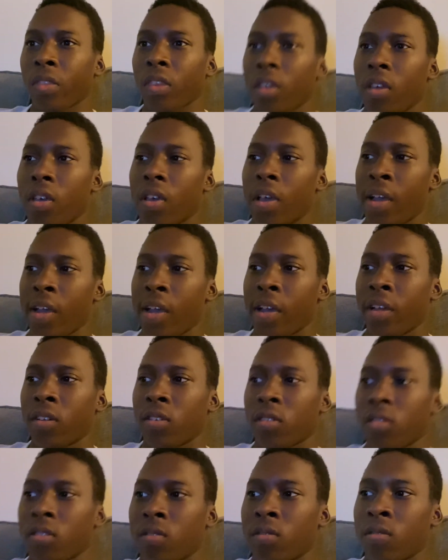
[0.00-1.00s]

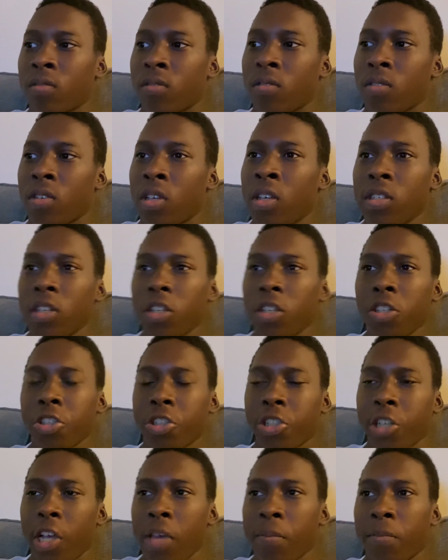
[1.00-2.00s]
And he's in
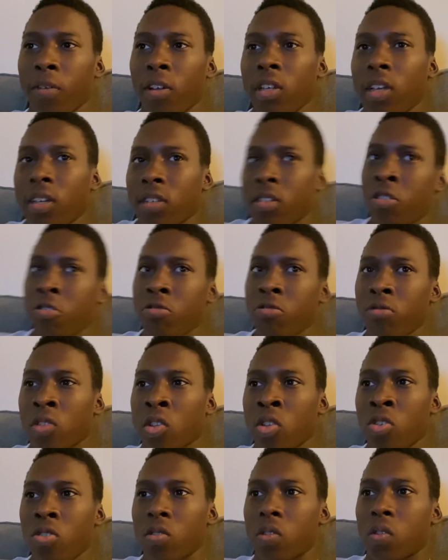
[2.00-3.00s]
shape. All he has to do is
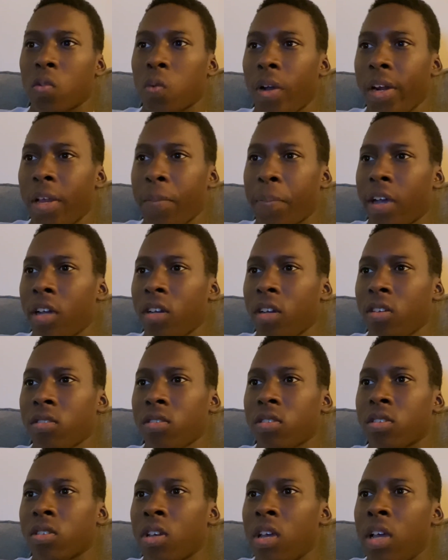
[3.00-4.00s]
lose 20
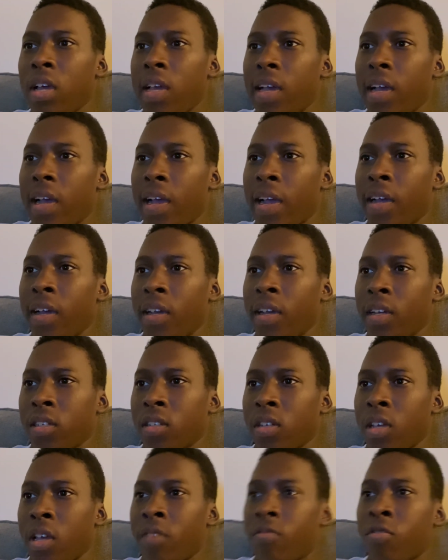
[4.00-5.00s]
pounds.
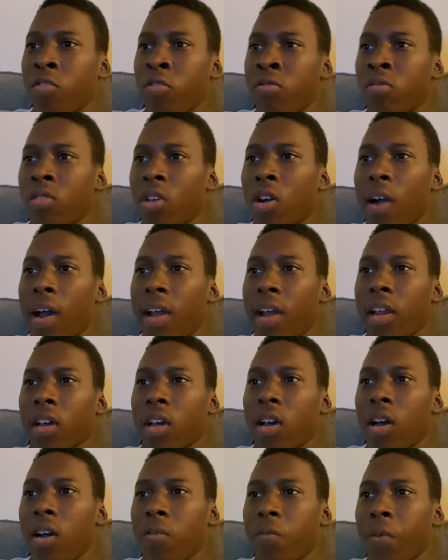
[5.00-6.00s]
And if you know how to
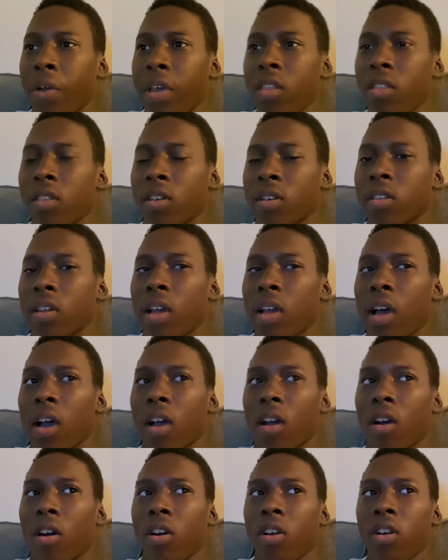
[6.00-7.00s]
cut weight, that's
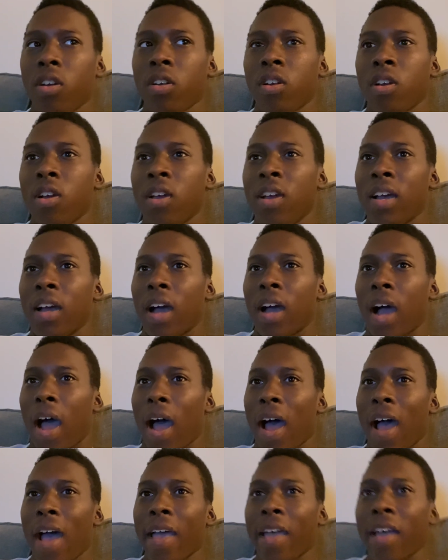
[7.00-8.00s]
not hard.
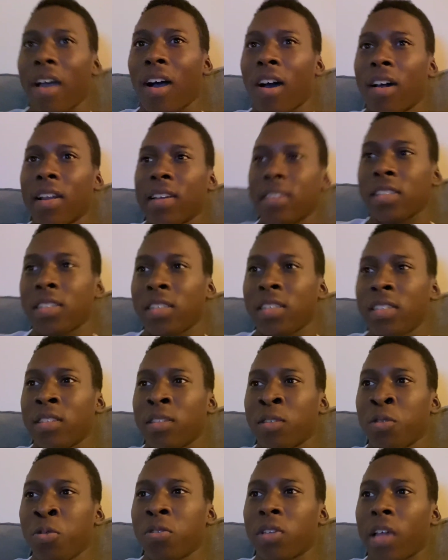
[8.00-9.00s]
I honestly
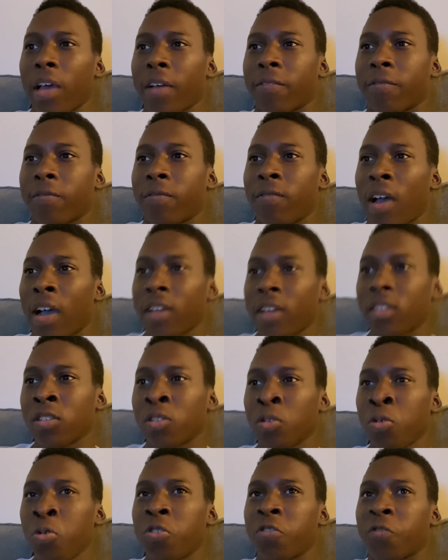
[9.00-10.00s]
I could
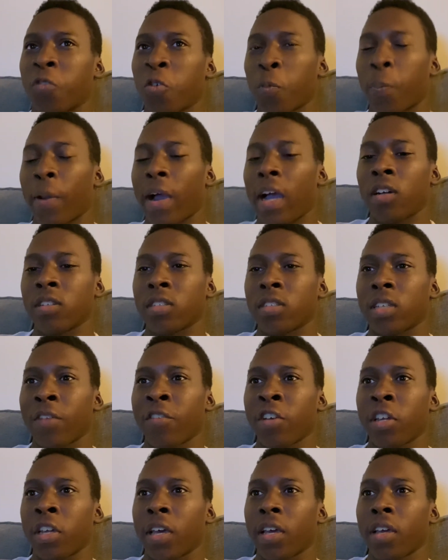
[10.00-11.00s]
lose 4 pounds
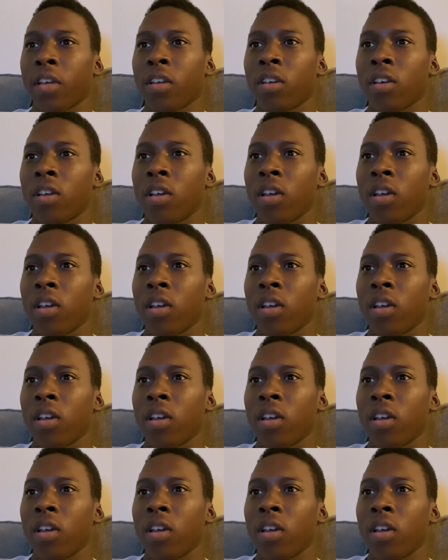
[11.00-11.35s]
every day.